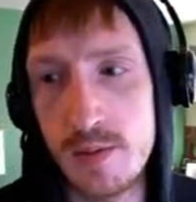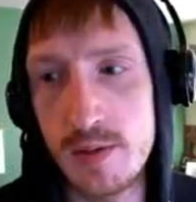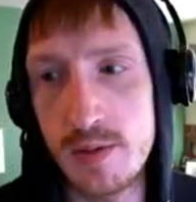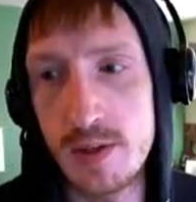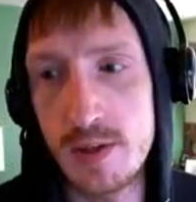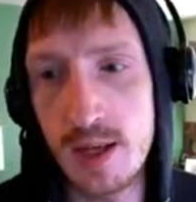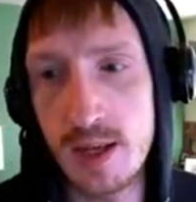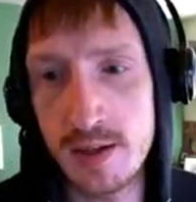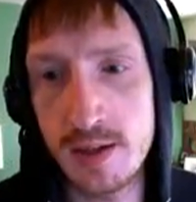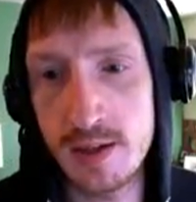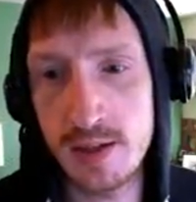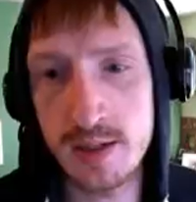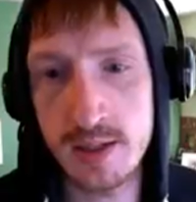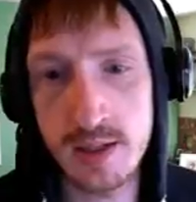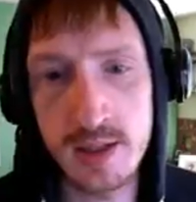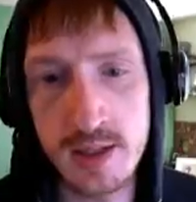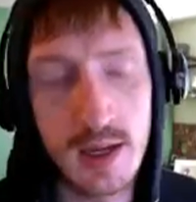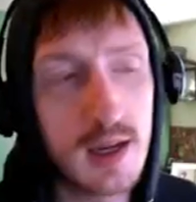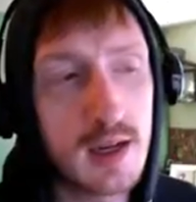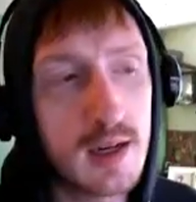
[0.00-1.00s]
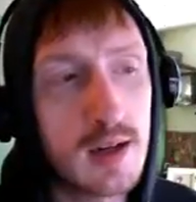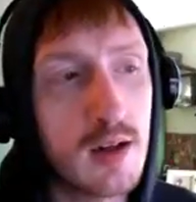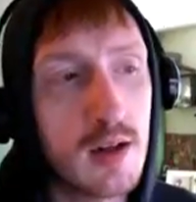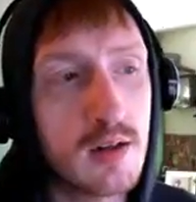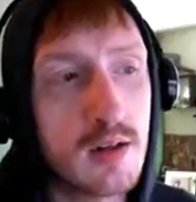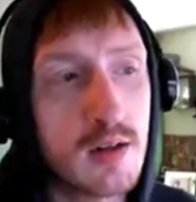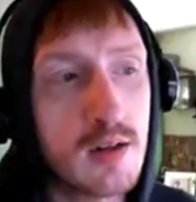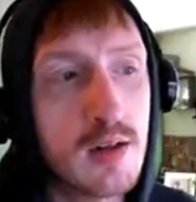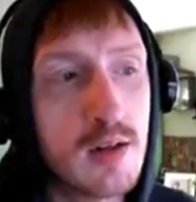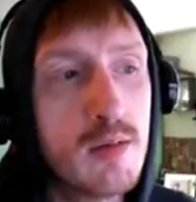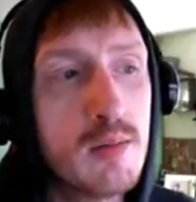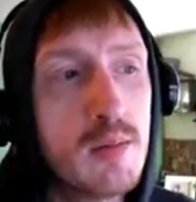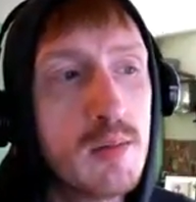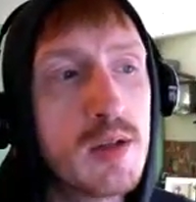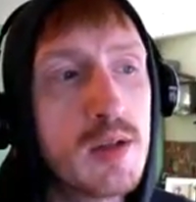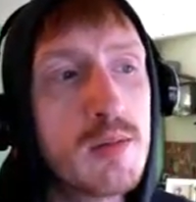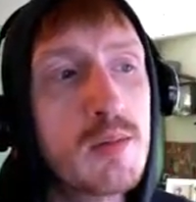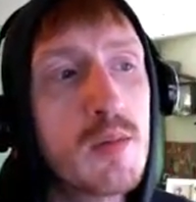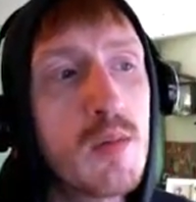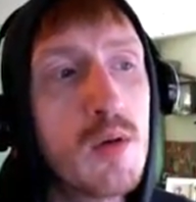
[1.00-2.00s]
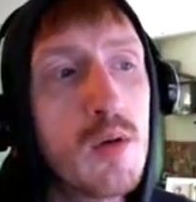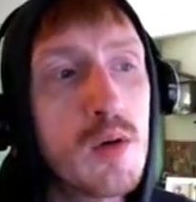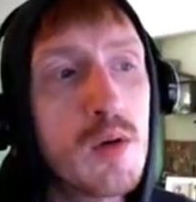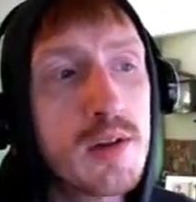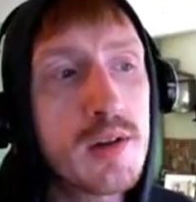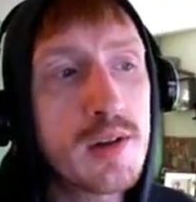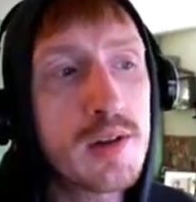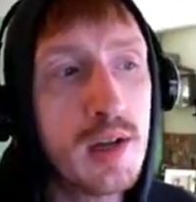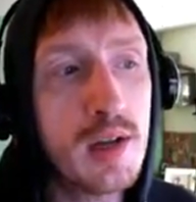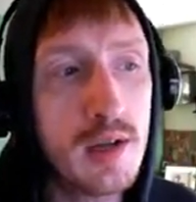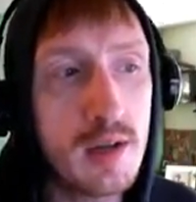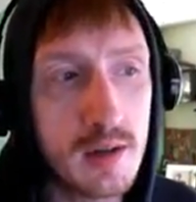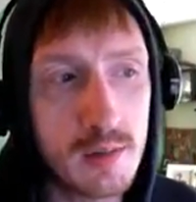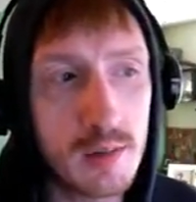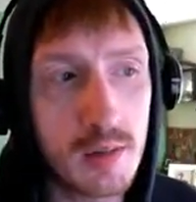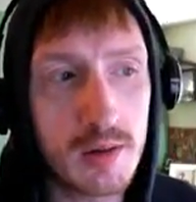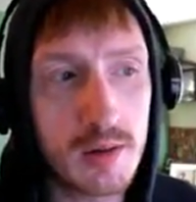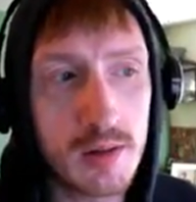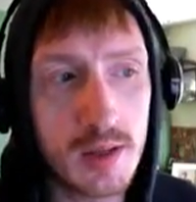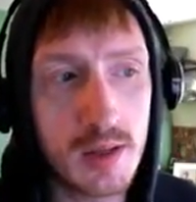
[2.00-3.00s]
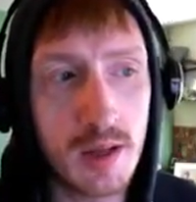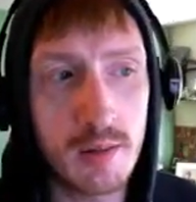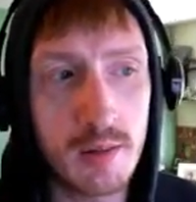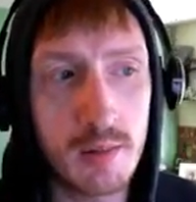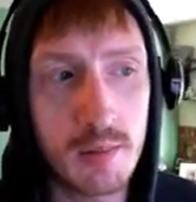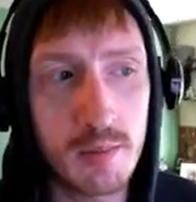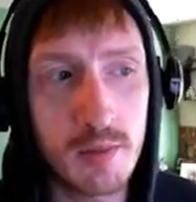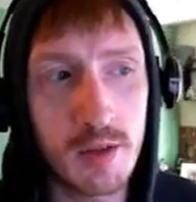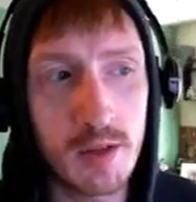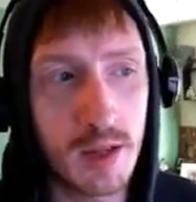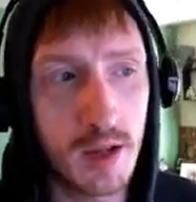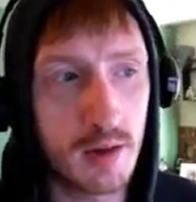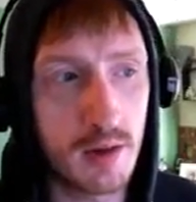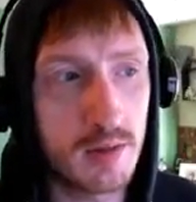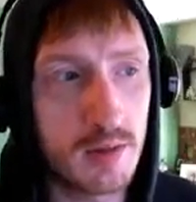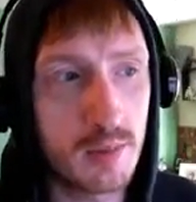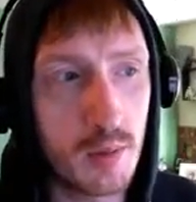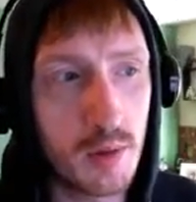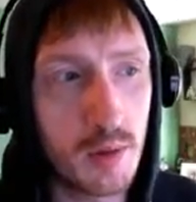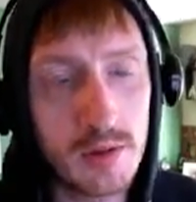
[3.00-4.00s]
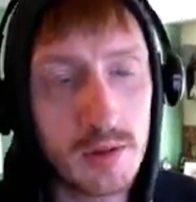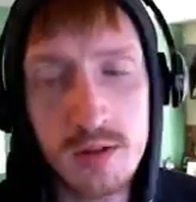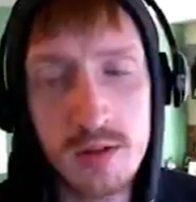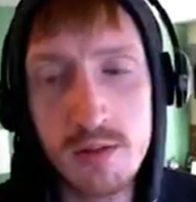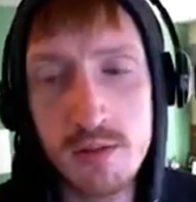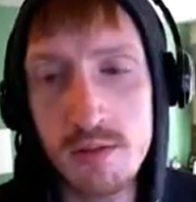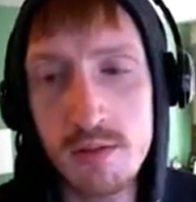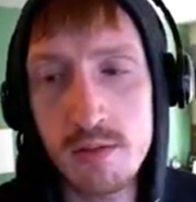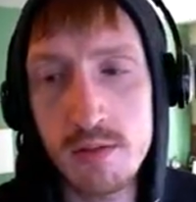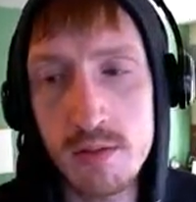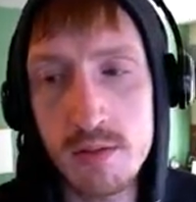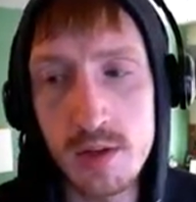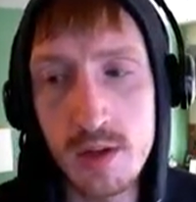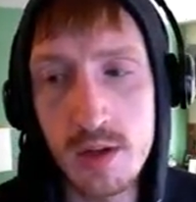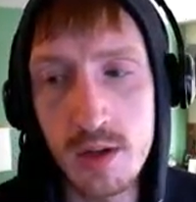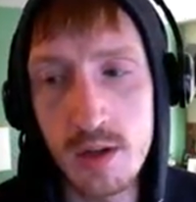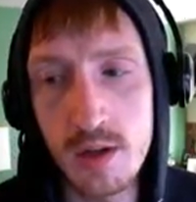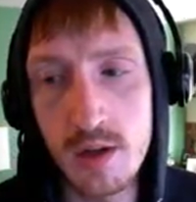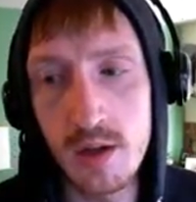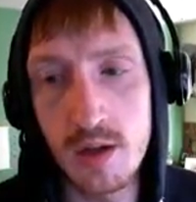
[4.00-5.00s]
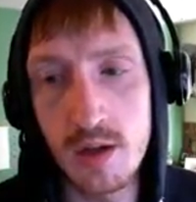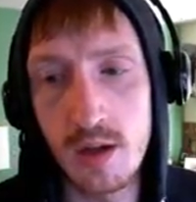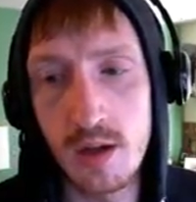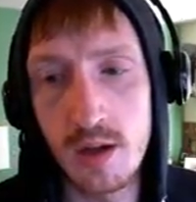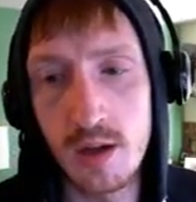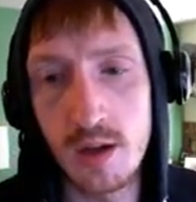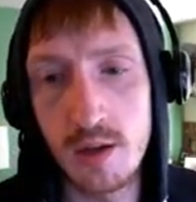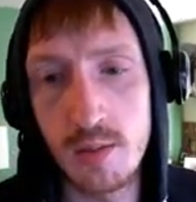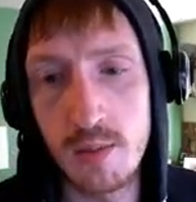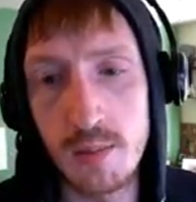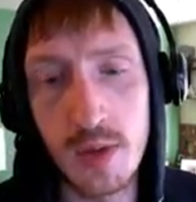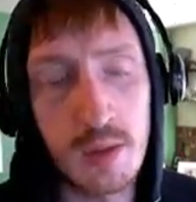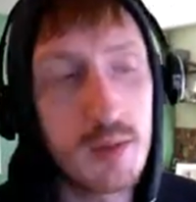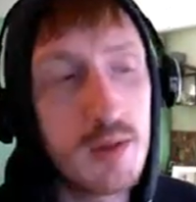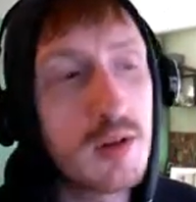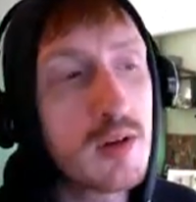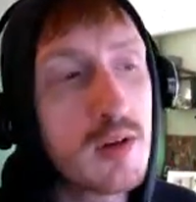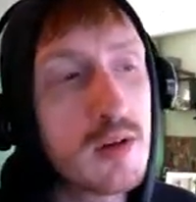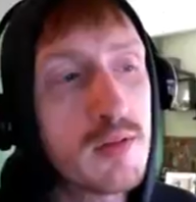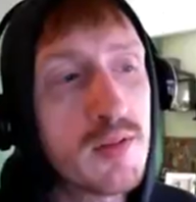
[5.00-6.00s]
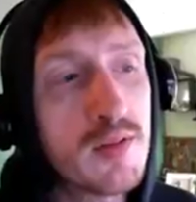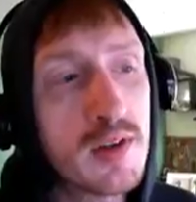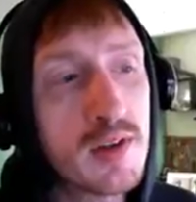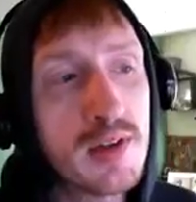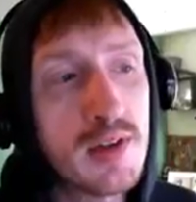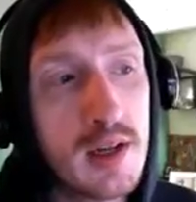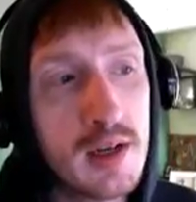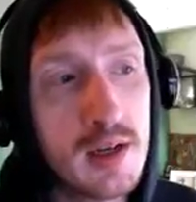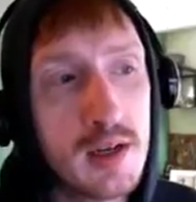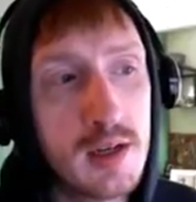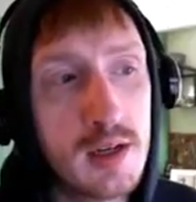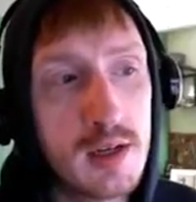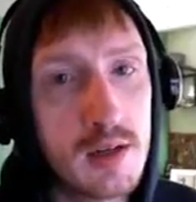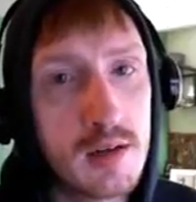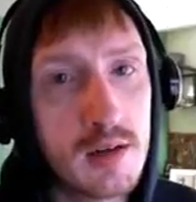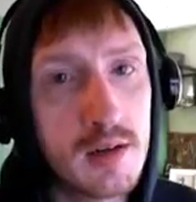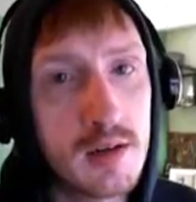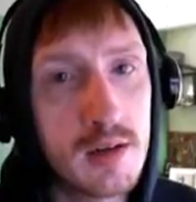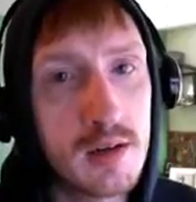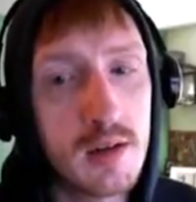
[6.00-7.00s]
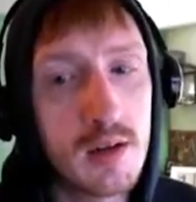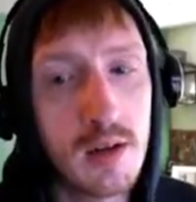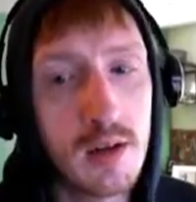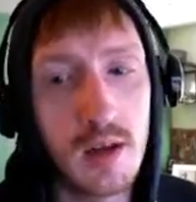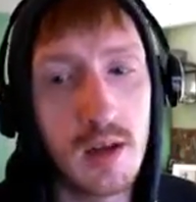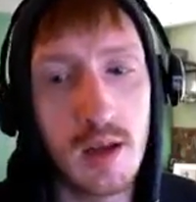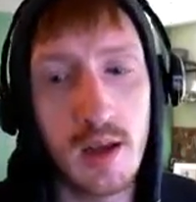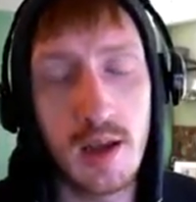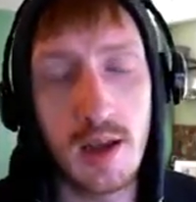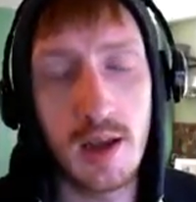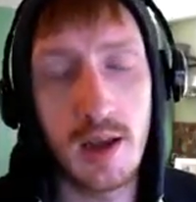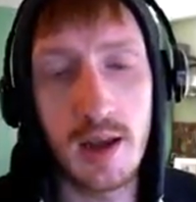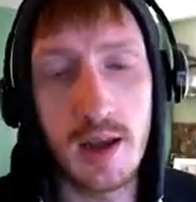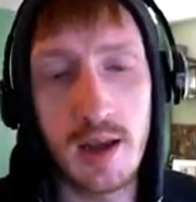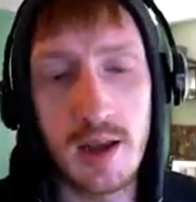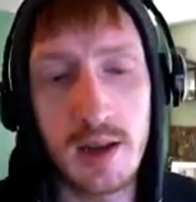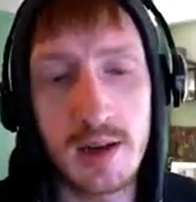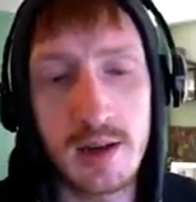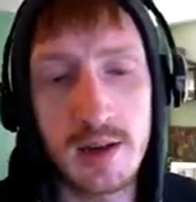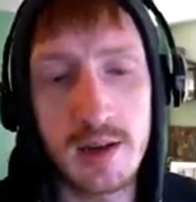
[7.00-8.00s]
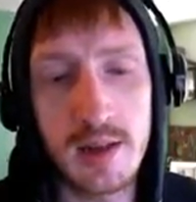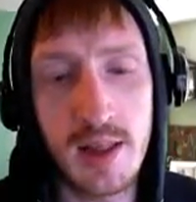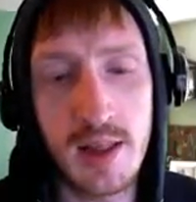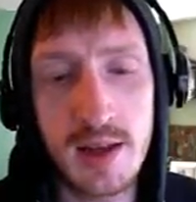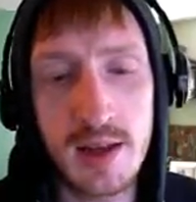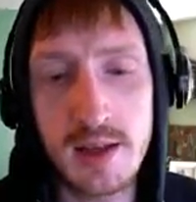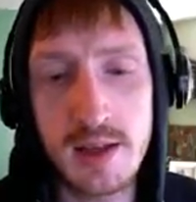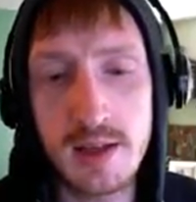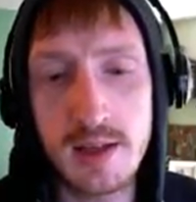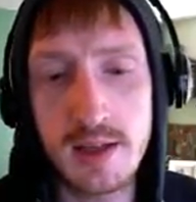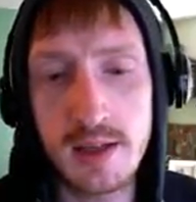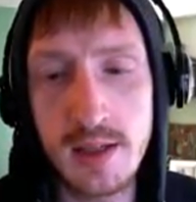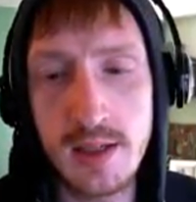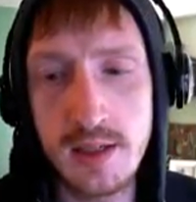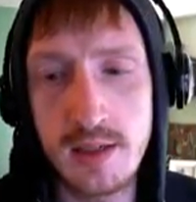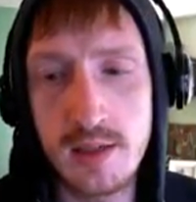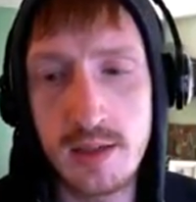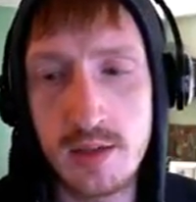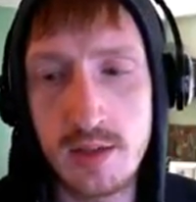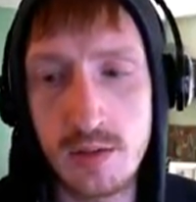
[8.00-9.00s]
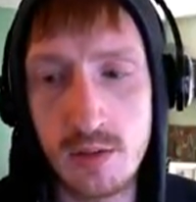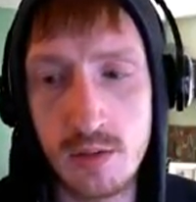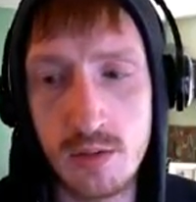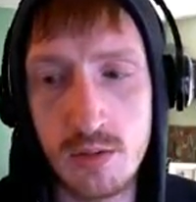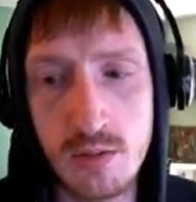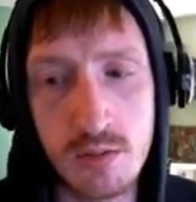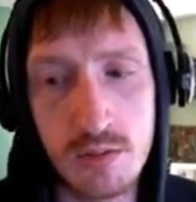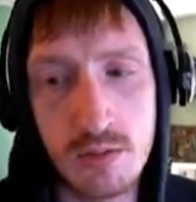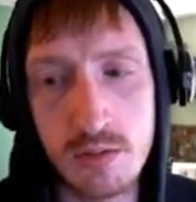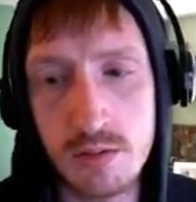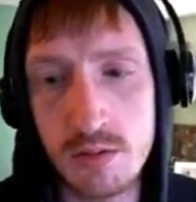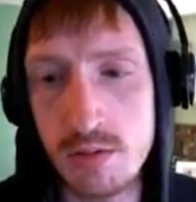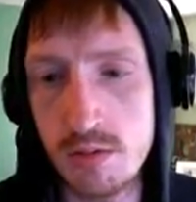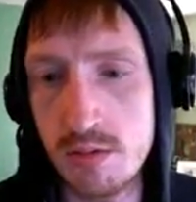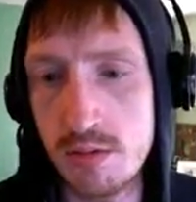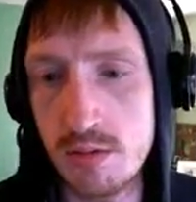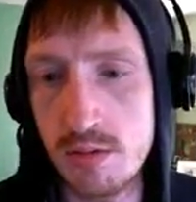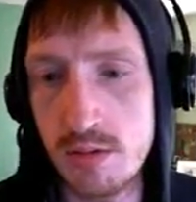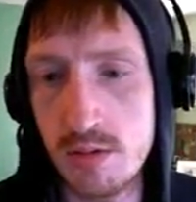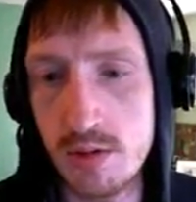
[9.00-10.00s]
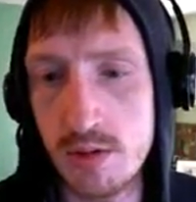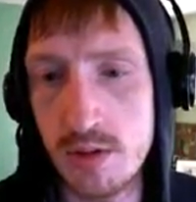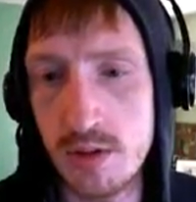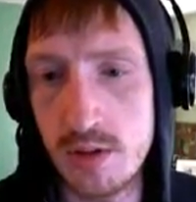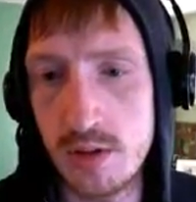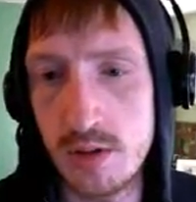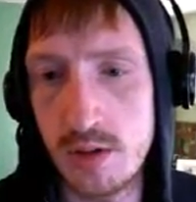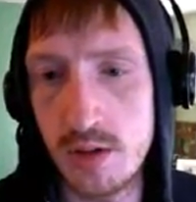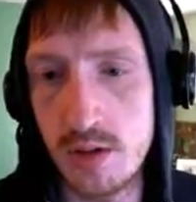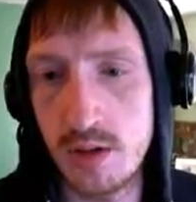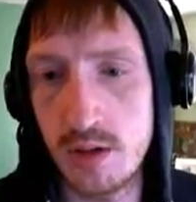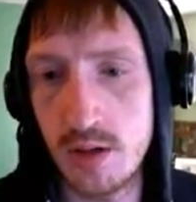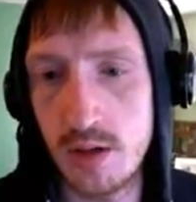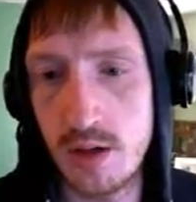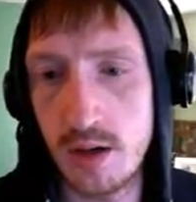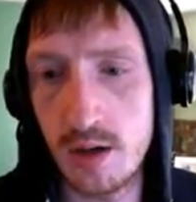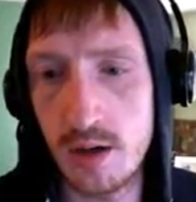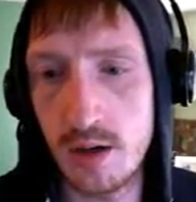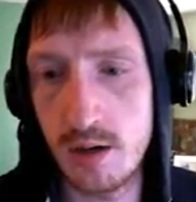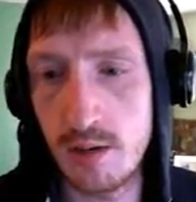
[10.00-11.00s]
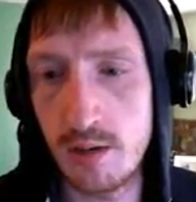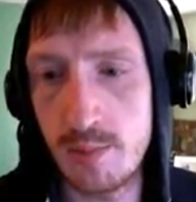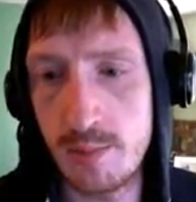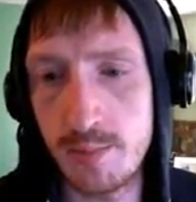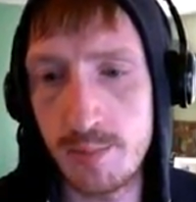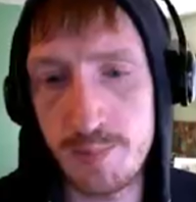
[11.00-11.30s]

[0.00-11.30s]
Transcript: tend to get a little bit more excited about the game than the average person, maybe a little fixated, and that can lead to um,